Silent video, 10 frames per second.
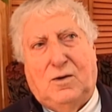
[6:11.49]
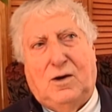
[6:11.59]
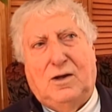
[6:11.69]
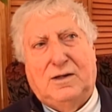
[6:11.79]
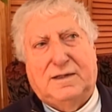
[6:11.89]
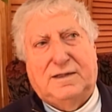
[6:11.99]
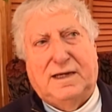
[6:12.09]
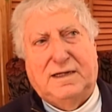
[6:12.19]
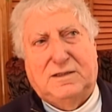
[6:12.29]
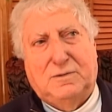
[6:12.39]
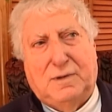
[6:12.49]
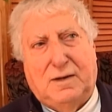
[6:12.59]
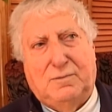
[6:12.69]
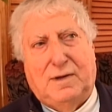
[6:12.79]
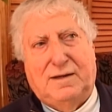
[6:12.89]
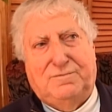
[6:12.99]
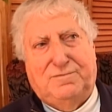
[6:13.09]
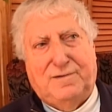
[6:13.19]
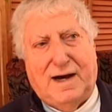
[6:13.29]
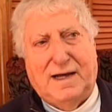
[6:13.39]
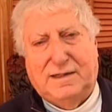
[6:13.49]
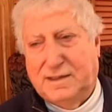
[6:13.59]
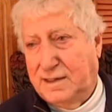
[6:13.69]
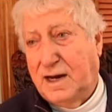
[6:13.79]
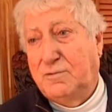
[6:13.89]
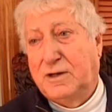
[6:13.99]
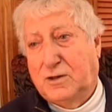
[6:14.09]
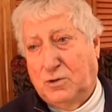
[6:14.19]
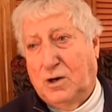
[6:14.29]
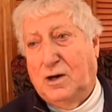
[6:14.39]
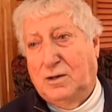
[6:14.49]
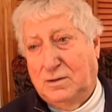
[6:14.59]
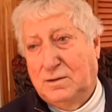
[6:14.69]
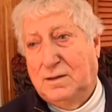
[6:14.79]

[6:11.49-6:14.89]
all the things about my father that I recall,